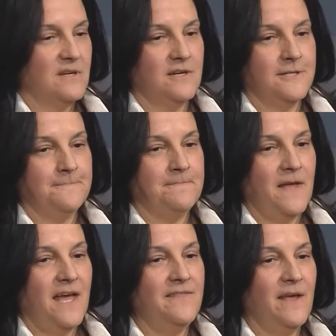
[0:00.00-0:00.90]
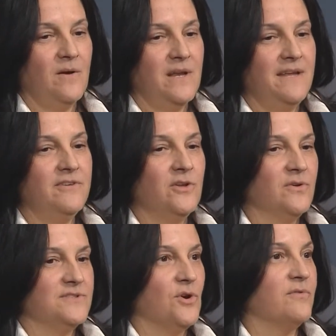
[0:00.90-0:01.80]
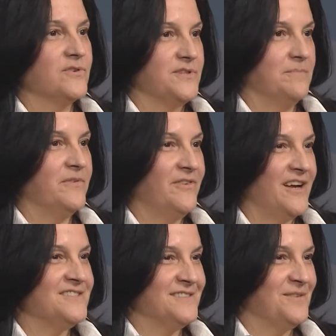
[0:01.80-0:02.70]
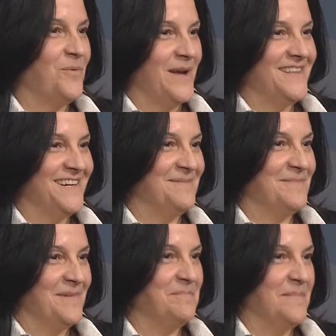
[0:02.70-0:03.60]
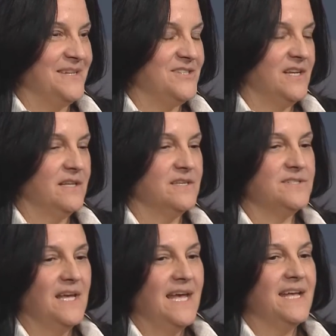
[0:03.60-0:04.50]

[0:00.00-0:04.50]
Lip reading: And that even though it's oversimplified in the way that I'm mentioning this,